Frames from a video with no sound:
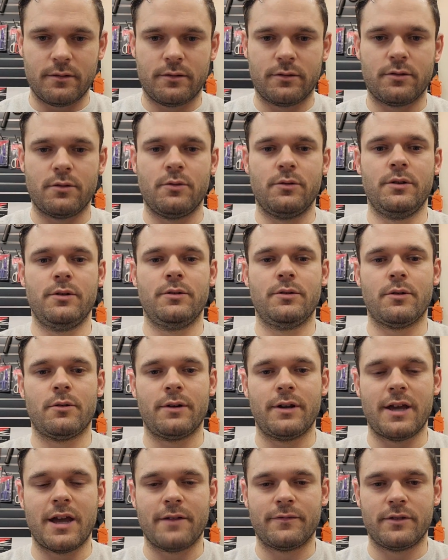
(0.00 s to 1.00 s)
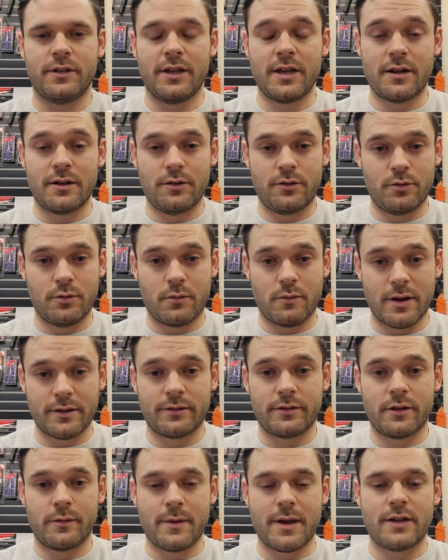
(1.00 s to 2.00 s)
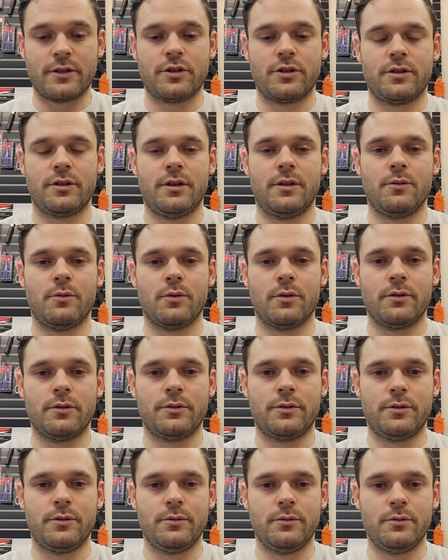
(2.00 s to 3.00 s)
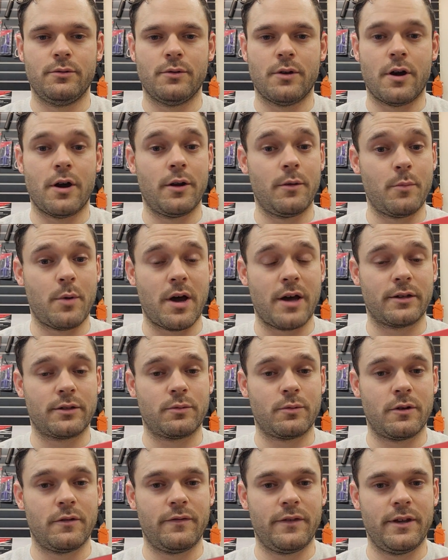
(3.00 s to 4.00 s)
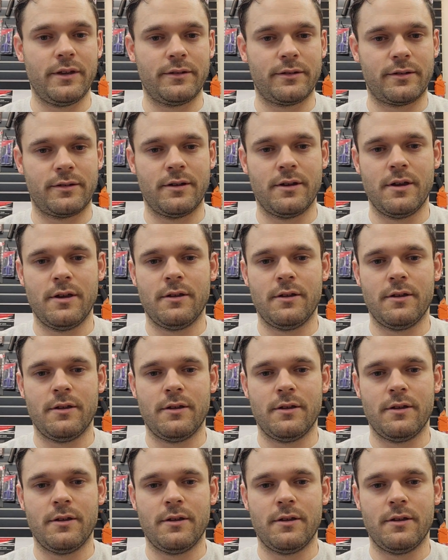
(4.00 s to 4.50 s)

so you don't have to get into a wrestling match in order to unbox one of these.